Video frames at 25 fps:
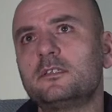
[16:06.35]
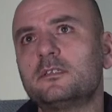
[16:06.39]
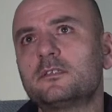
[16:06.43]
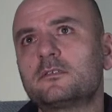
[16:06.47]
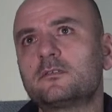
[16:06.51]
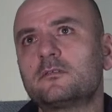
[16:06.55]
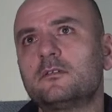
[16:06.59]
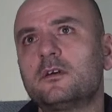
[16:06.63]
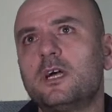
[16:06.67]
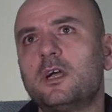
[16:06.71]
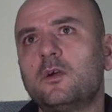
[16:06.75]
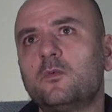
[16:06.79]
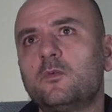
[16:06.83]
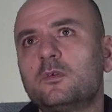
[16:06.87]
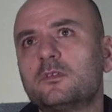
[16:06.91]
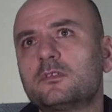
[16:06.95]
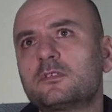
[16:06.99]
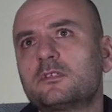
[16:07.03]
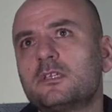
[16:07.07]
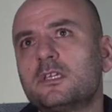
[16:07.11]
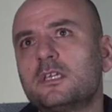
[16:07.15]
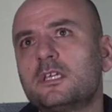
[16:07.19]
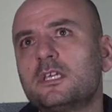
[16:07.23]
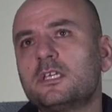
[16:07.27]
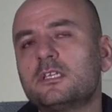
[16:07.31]
So I was
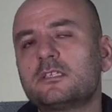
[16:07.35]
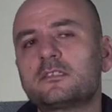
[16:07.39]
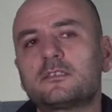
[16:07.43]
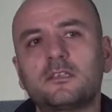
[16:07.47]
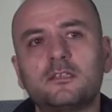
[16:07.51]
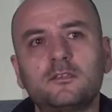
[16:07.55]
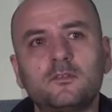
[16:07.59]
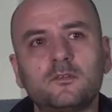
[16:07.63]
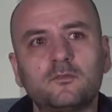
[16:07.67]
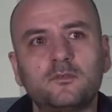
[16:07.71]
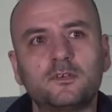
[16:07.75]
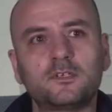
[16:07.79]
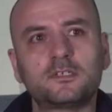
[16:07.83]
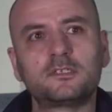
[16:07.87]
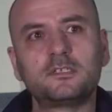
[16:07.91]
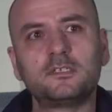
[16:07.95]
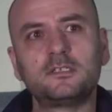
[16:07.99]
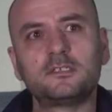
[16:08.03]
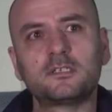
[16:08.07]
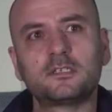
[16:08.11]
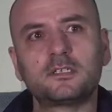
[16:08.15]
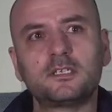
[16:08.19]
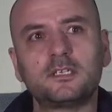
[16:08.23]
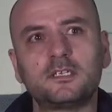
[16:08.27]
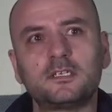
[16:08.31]
sent
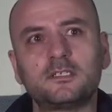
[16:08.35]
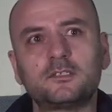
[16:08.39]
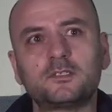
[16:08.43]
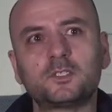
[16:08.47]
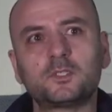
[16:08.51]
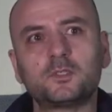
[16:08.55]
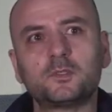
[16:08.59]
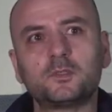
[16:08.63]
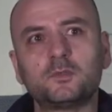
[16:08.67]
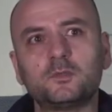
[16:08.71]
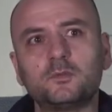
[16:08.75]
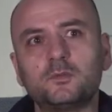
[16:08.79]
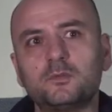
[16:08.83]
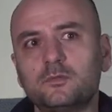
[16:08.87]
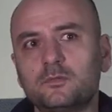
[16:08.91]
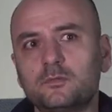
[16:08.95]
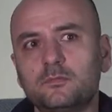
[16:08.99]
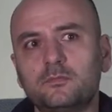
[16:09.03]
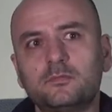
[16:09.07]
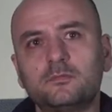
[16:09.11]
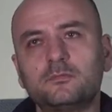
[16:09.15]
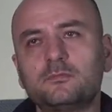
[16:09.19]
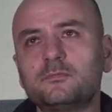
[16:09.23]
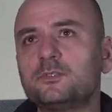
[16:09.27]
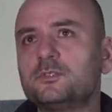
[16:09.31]
overseas again to
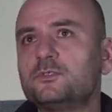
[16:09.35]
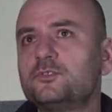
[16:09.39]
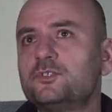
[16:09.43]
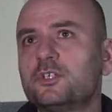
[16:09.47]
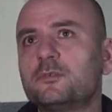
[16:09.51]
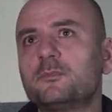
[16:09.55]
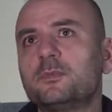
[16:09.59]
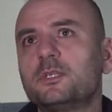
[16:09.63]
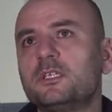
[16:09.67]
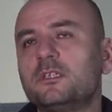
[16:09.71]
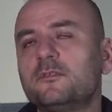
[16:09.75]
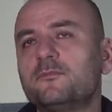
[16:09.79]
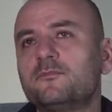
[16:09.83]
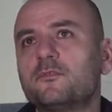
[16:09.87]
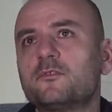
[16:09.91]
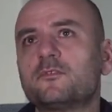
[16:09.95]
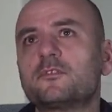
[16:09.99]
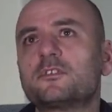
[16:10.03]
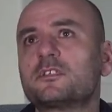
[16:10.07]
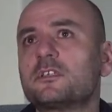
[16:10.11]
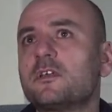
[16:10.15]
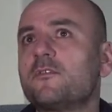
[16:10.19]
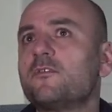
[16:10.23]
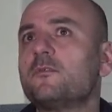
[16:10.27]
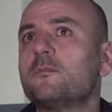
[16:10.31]
Germany for
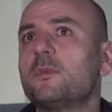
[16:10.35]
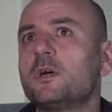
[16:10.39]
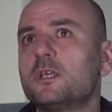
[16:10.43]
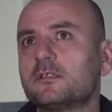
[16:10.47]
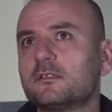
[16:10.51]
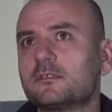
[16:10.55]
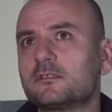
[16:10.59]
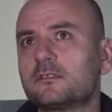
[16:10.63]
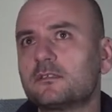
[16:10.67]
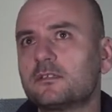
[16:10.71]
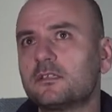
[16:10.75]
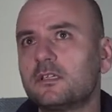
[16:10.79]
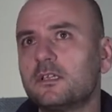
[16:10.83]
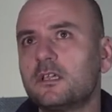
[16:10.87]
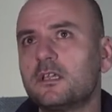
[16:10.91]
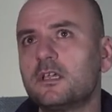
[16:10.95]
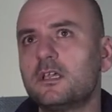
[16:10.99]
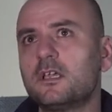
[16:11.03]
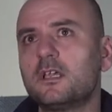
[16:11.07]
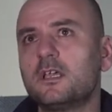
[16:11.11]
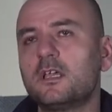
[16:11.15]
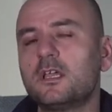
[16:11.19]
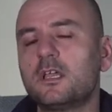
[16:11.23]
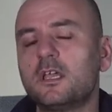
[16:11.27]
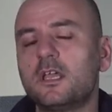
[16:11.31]
seven months.
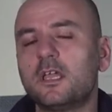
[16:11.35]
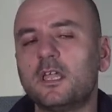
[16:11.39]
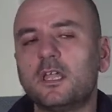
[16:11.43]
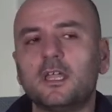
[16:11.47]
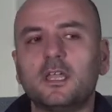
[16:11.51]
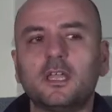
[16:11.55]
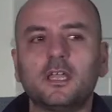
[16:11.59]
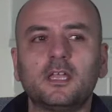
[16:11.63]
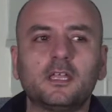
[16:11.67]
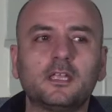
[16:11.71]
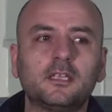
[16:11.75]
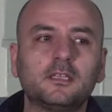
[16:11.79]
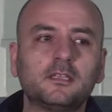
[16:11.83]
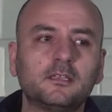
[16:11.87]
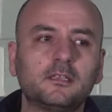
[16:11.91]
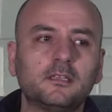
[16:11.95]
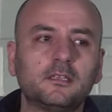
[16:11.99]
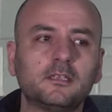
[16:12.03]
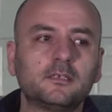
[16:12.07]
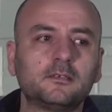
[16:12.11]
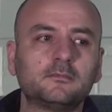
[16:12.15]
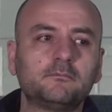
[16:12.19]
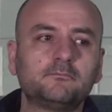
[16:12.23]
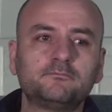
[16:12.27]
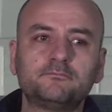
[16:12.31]
And
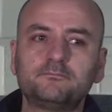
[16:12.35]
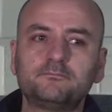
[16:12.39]
uh,